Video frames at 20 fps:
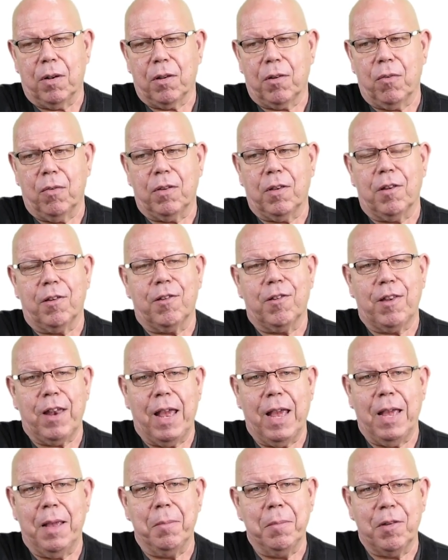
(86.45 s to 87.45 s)
So it's the
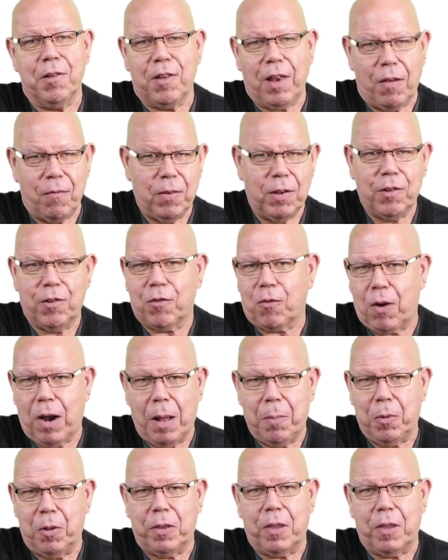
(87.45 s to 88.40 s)
same 7 Scrabble